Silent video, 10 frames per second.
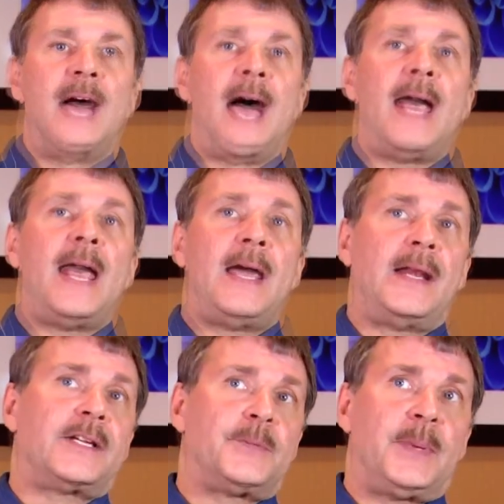I had
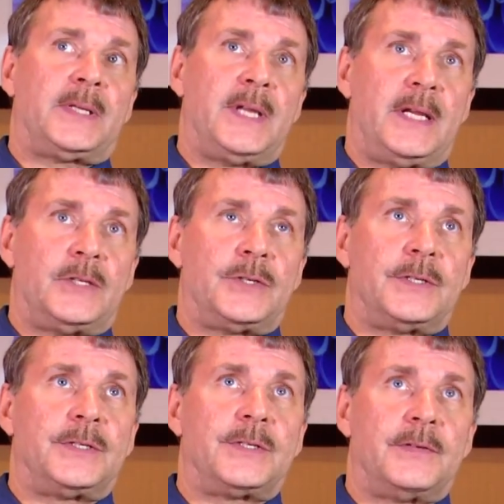
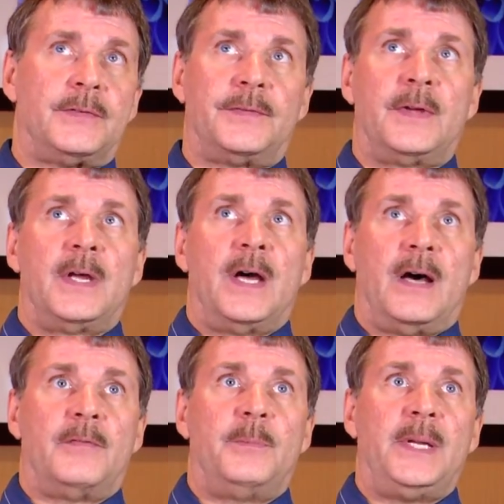expectations of
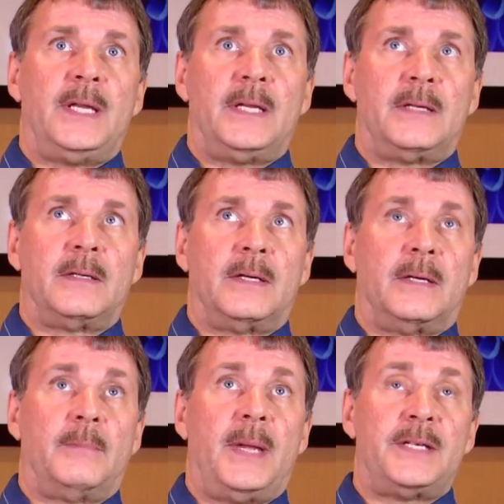being
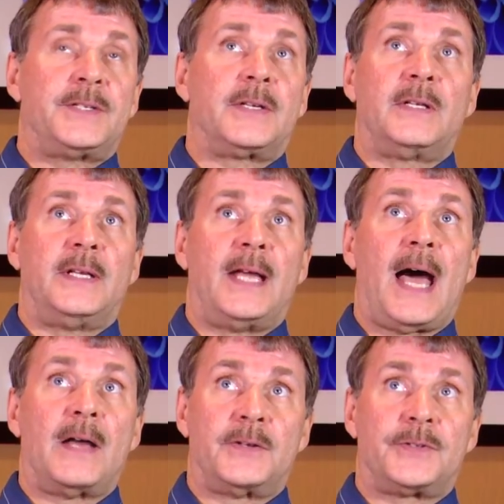basically
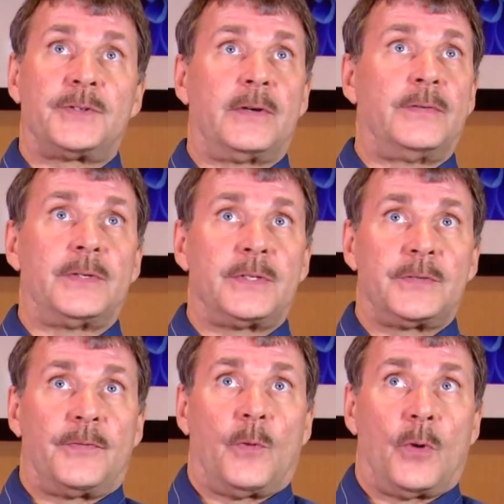out of service
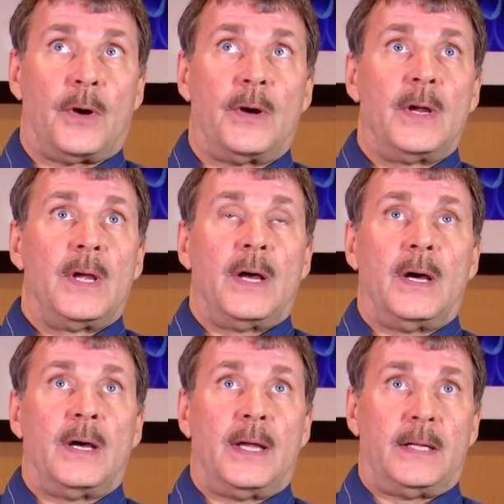for
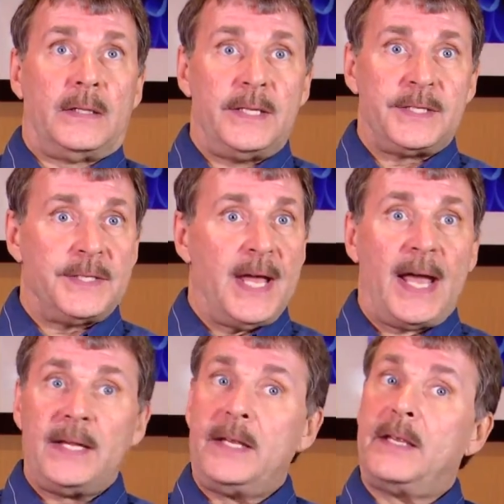at least
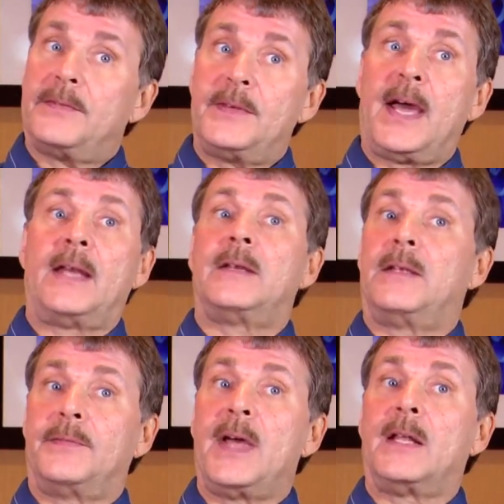90, if
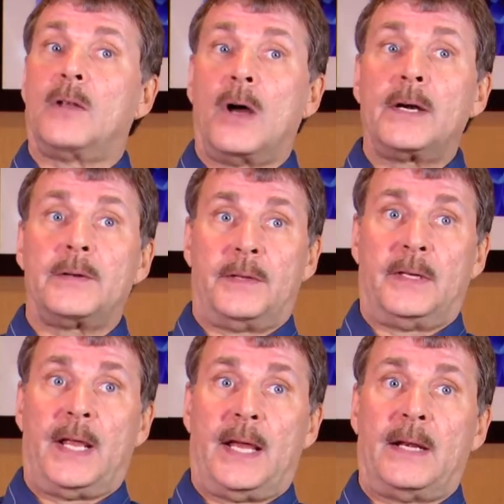not longer than
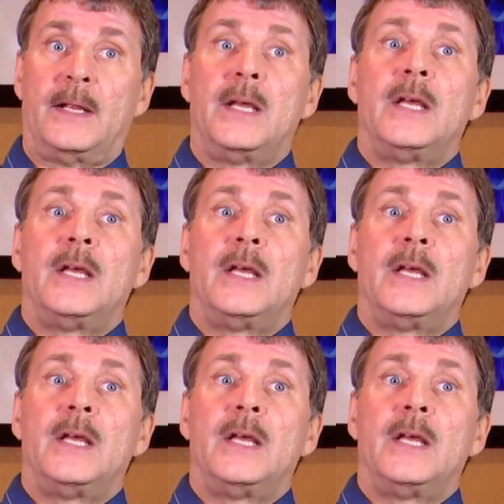that.